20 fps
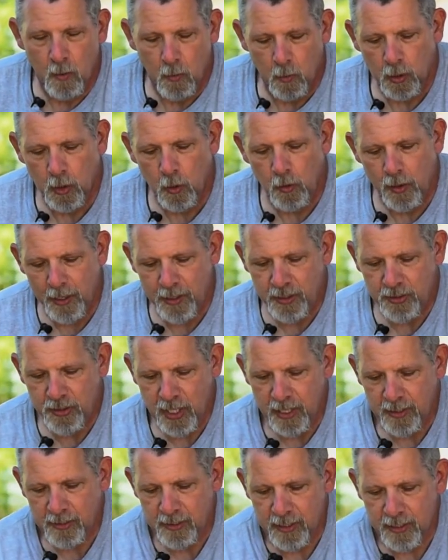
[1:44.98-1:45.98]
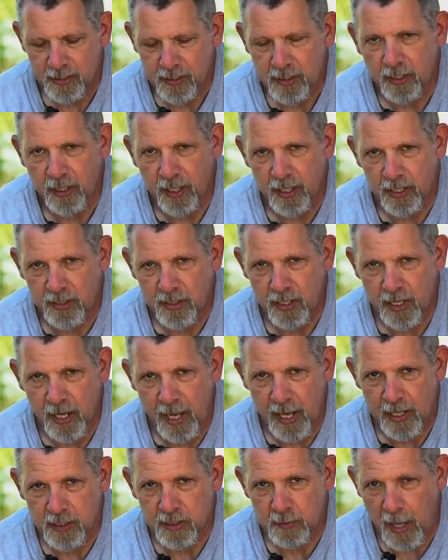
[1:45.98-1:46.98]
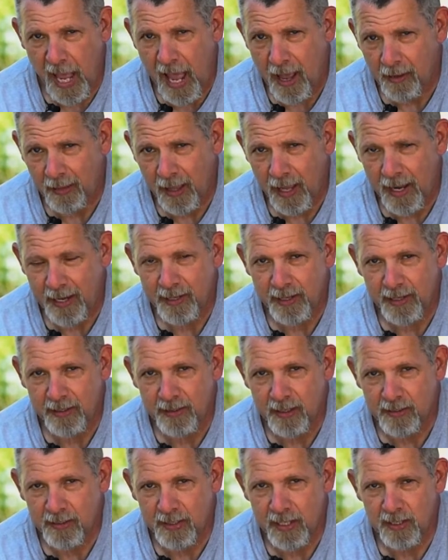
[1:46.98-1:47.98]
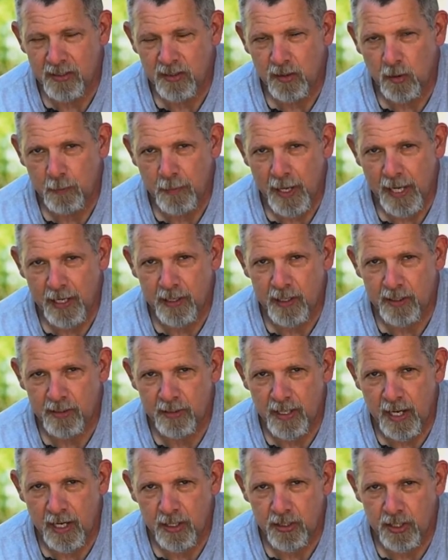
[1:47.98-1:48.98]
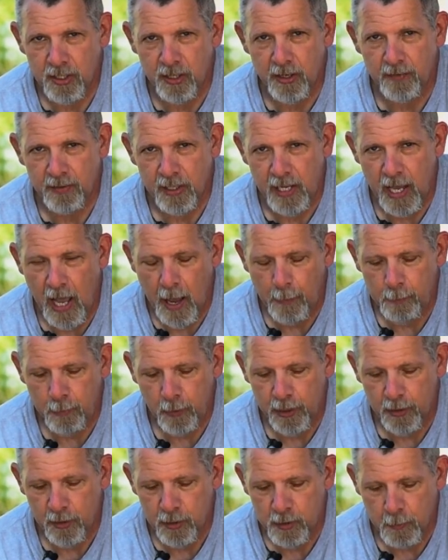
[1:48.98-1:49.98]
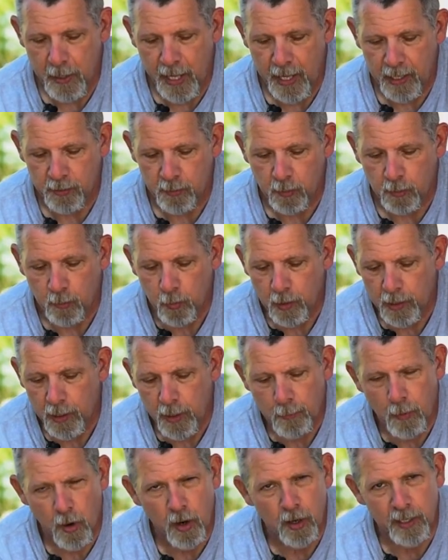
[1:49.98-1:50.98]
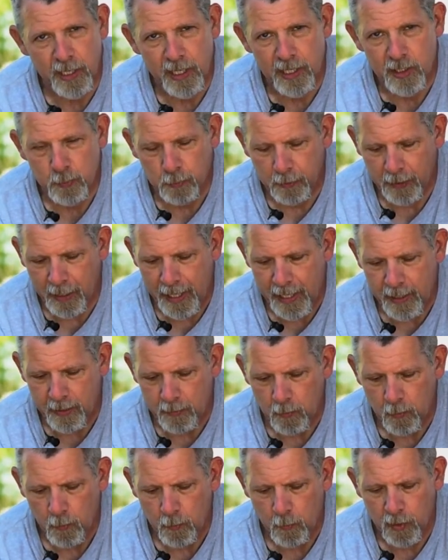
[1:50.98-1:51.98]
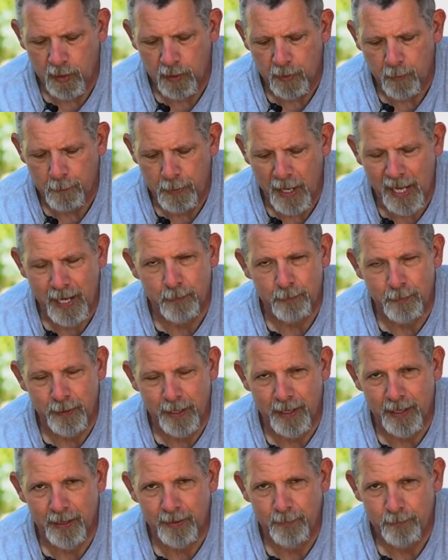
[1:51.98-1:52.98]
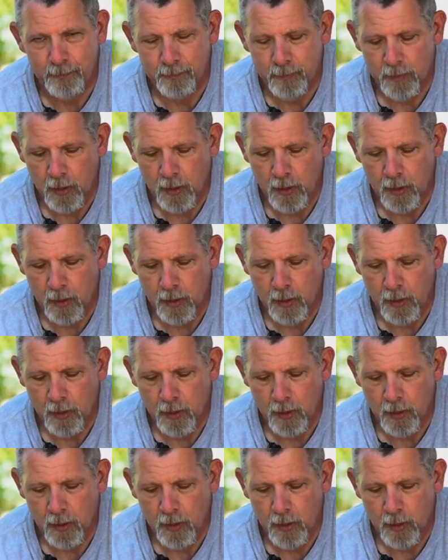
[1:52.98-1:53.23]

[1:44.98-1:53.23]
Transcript: We're going to adjust this clutch as outlined in the seasonal maintenance section of the operator's manual. We're going to mark each plate with a paint pin.